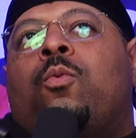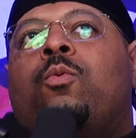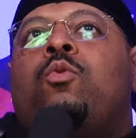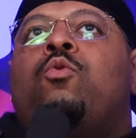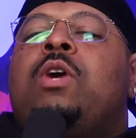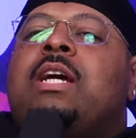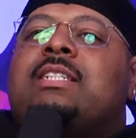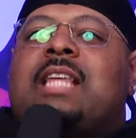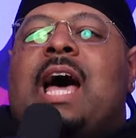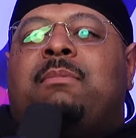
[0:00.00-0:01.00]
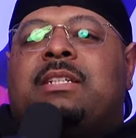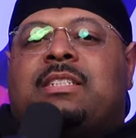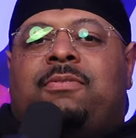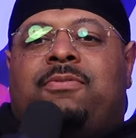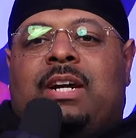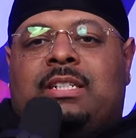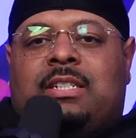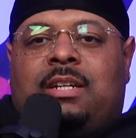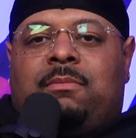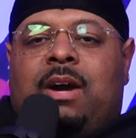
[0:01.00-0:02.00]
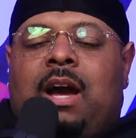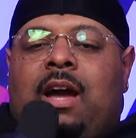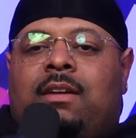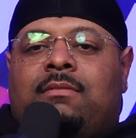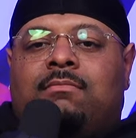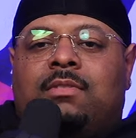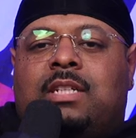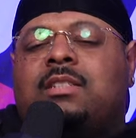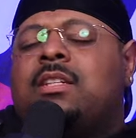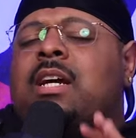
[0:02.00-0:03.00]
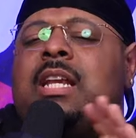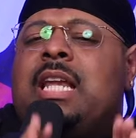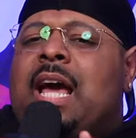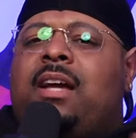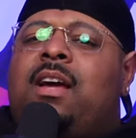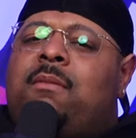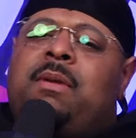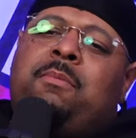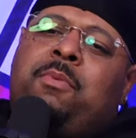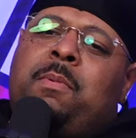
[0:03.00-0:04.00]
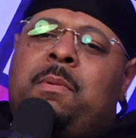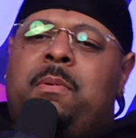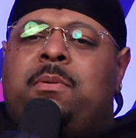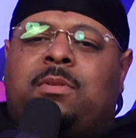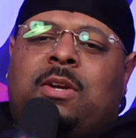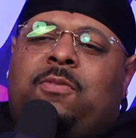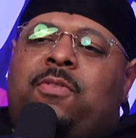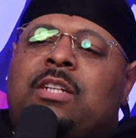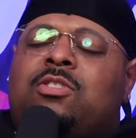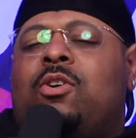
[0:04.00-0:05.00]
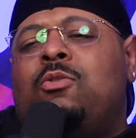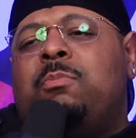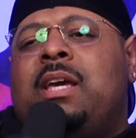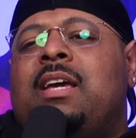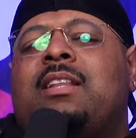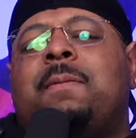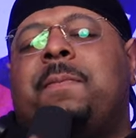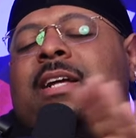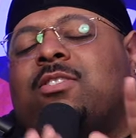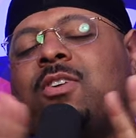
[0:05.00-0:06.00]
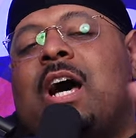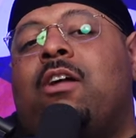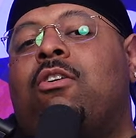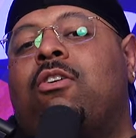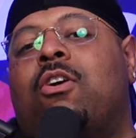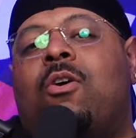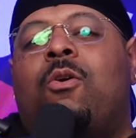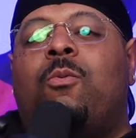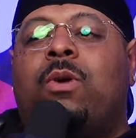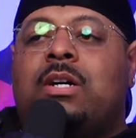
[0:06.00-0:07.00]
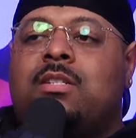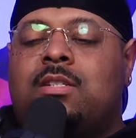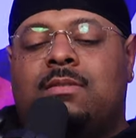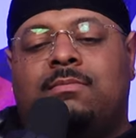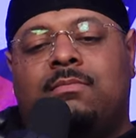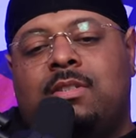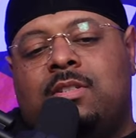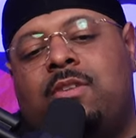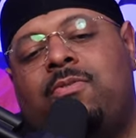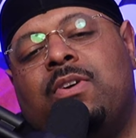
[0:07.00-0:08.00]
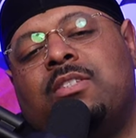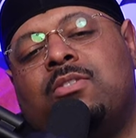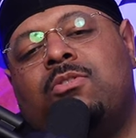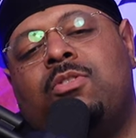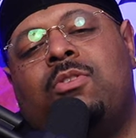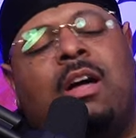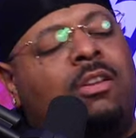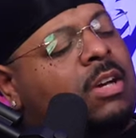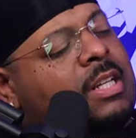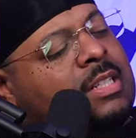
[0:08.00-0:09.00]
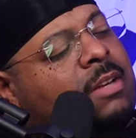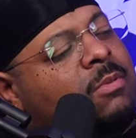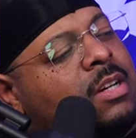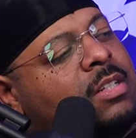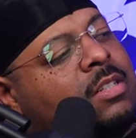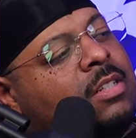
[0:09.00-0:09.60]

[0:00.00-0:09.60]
you reestablish the friendship, right? Just to connect, you know what I mean? Boom, boom, boom. She friend zoned me. It depends on how long ago it was. She friend zoned you. How long he said it was?